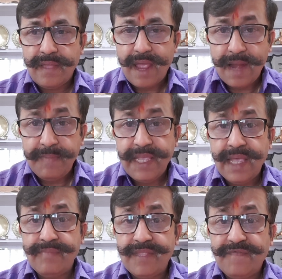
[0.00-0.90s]
and
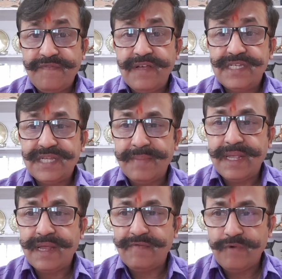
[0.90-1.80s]
became the first
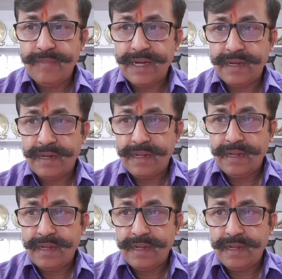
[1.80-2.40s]
American woman